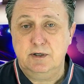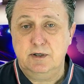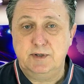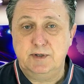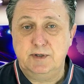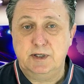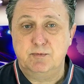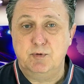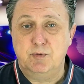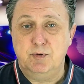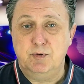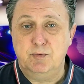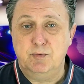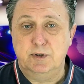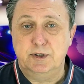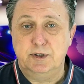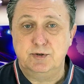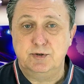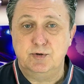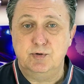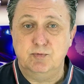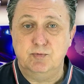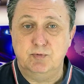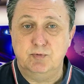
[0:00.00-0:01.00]
that we wanted
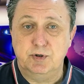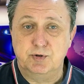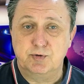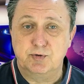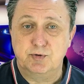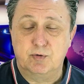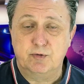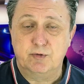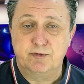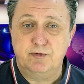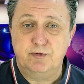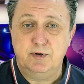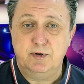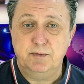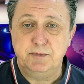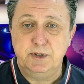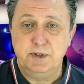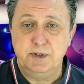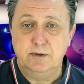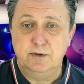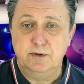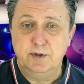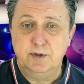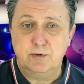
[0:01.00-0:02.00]
to withdraw from
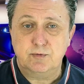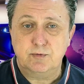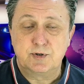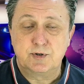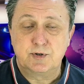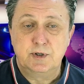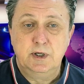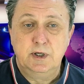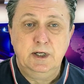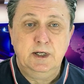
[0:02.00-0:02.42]
Yieldnodes,